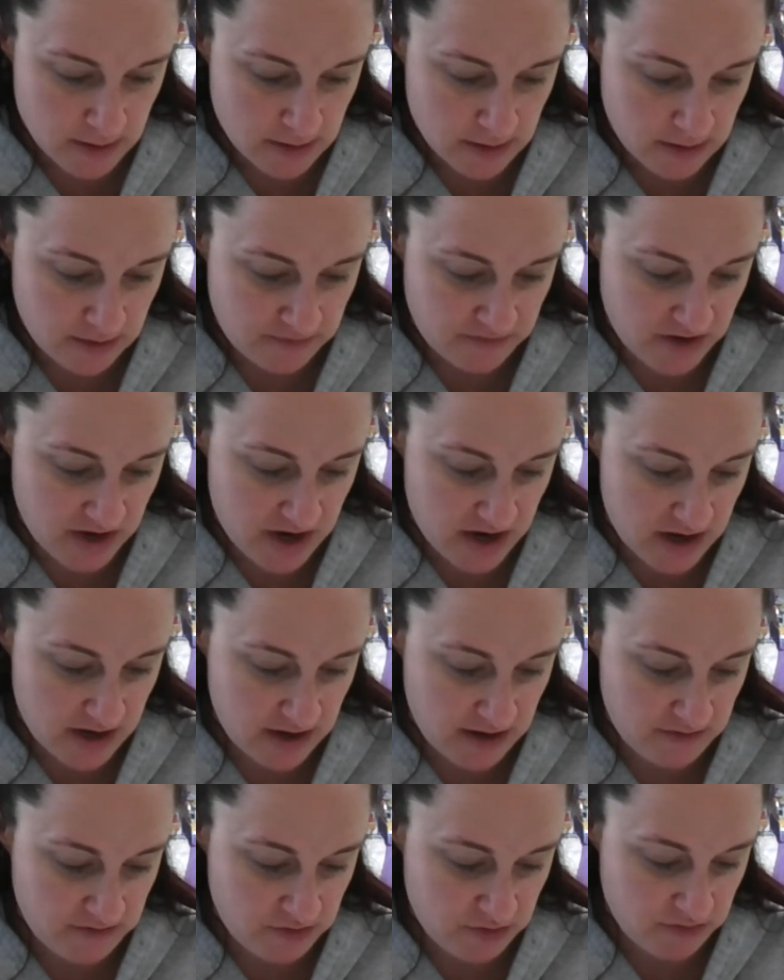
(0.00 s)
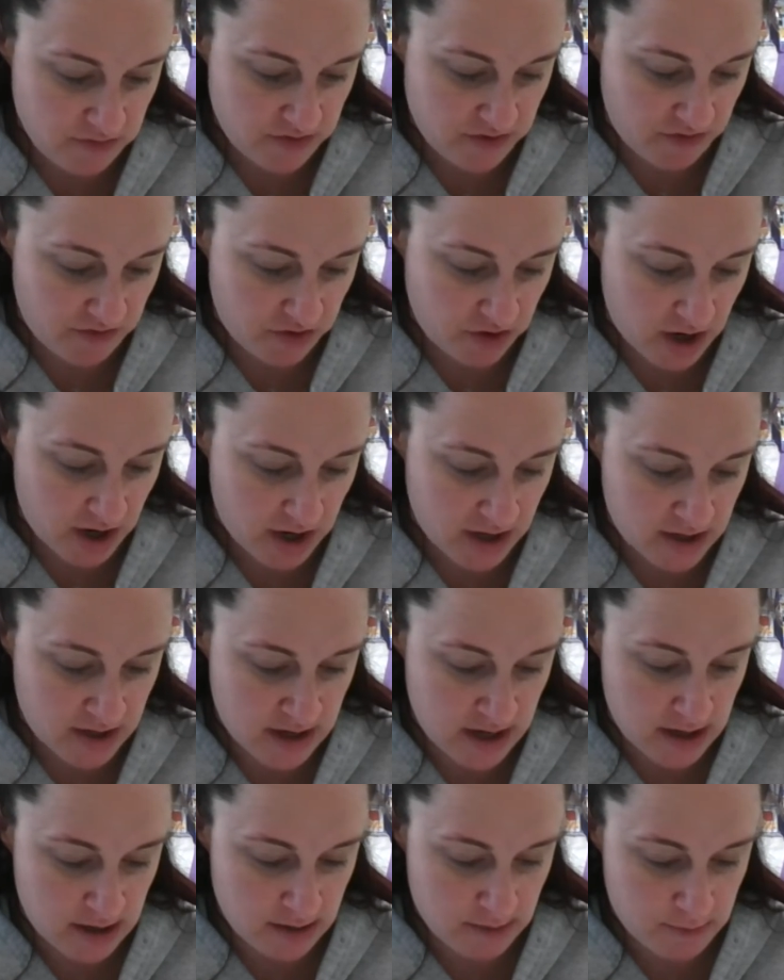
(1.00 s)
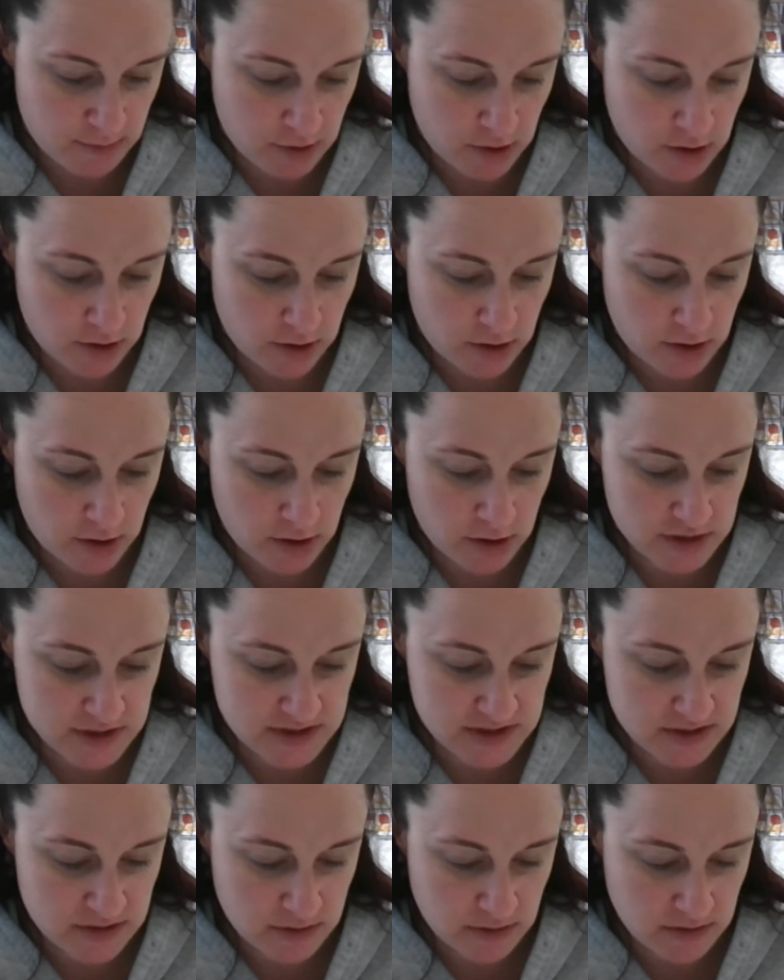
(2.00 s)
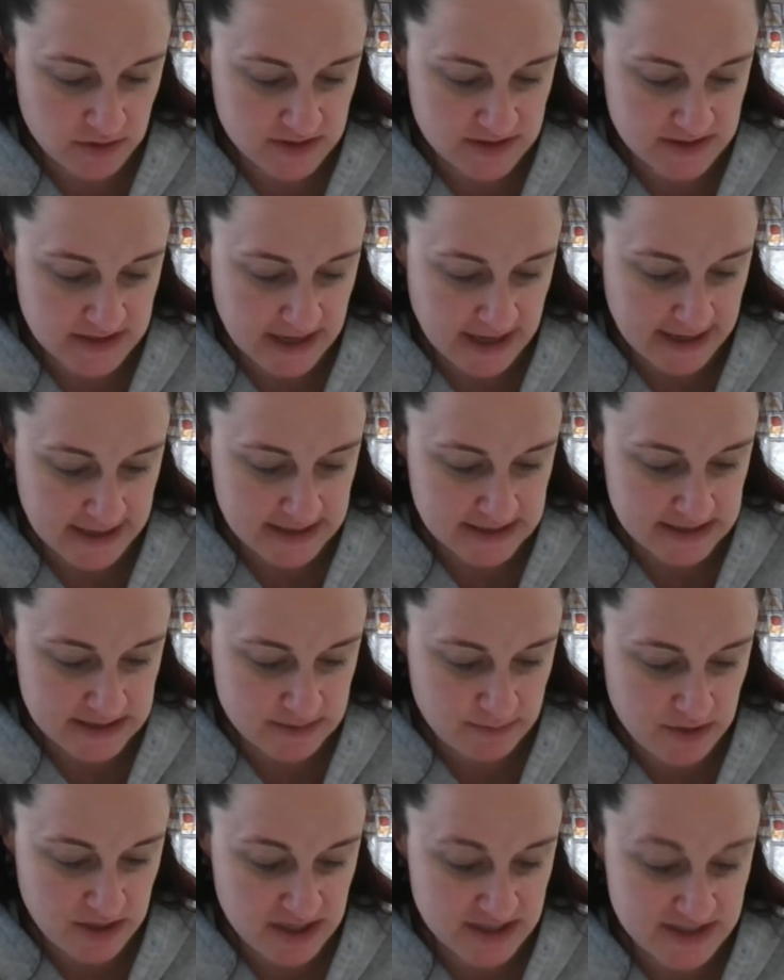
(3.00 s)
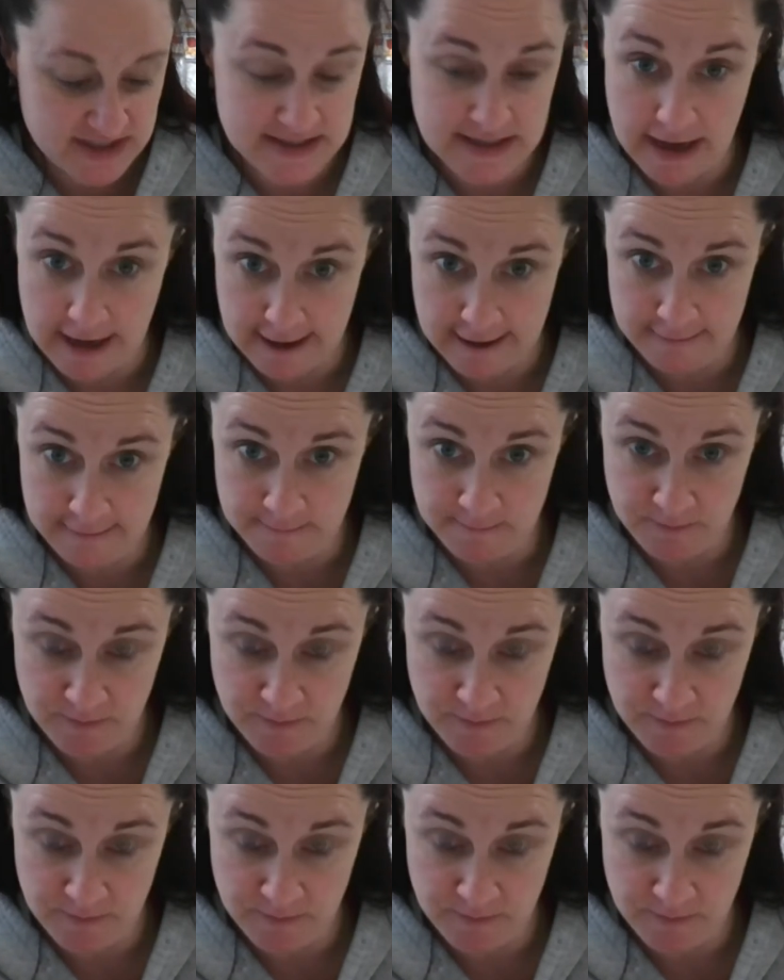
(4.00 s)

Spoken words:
If any of you have ever gotten a personal sized pizza,